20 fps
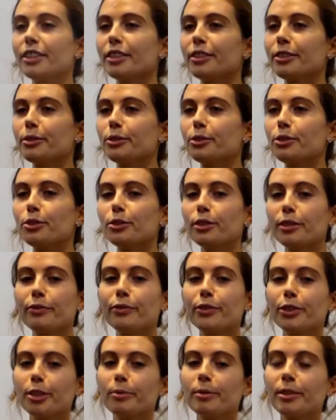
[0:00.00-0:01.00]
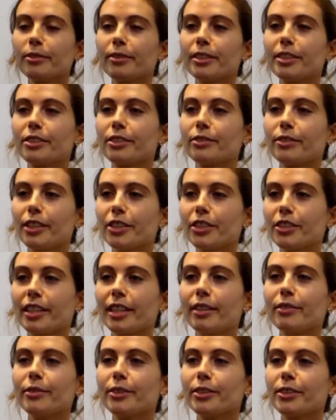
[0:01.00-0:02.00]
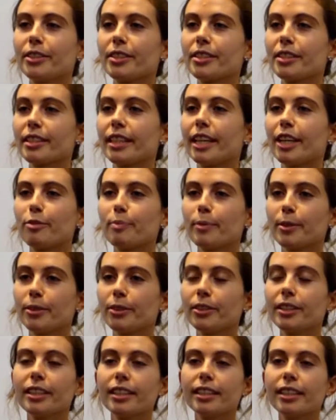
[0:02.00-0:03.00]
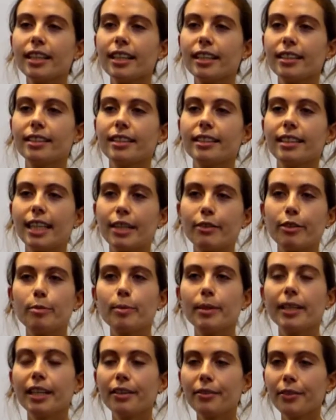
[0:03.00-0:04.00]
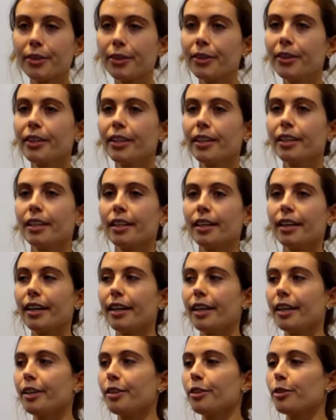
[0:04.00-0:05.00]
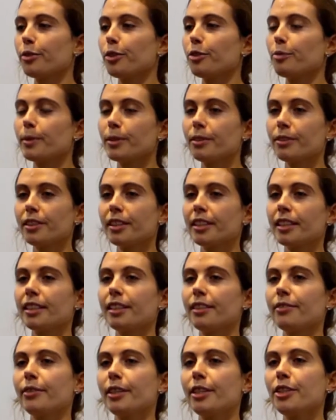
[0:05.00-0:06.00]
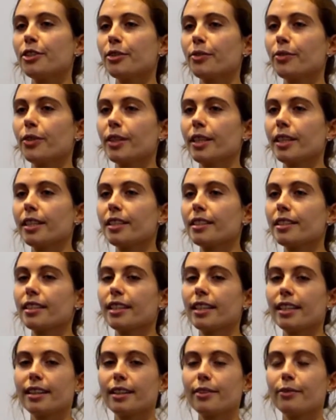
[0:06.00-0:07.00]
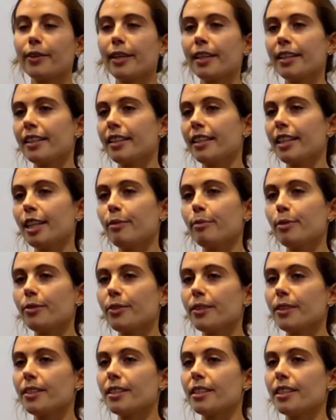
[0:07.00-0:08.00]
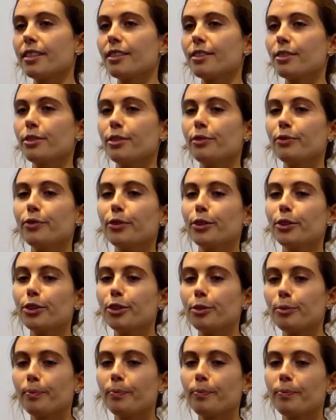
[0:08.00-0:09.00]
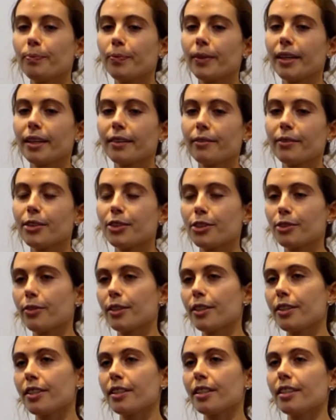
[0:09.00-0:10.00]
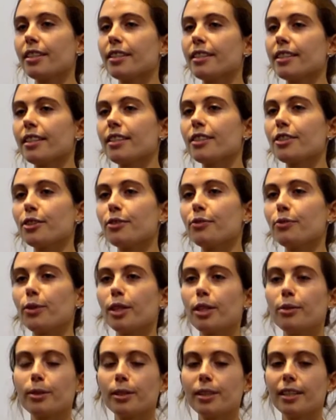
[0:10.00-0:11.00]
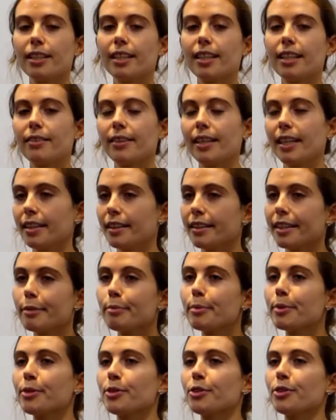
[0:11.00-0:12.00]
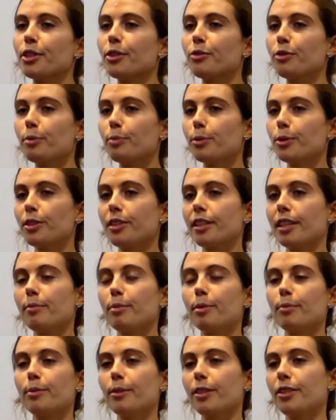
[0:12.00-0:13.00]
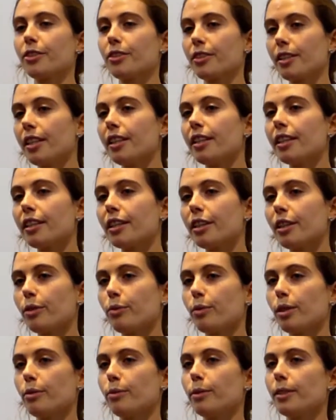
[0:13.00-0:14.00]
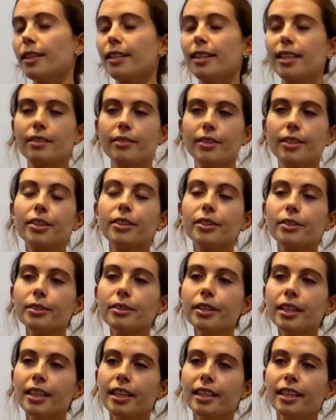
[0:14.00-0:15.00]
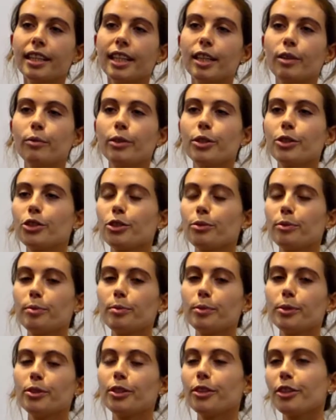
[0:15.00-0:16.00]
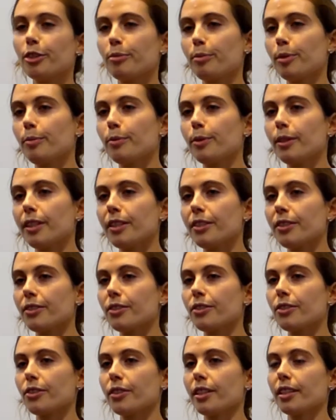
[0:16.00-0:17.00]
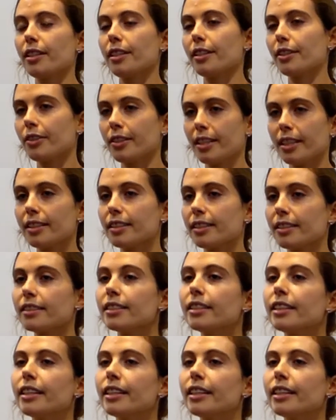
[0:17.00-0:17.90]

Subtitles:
So to inform the restoration efforts, I've been looking at the larval behavior, and we've been looking at a range of things, and the final aim of this is to inform restoration in the sense of where will the larvae end up. So if we put a population here, where will the larvae go, and where should we put other populations so that they're connected.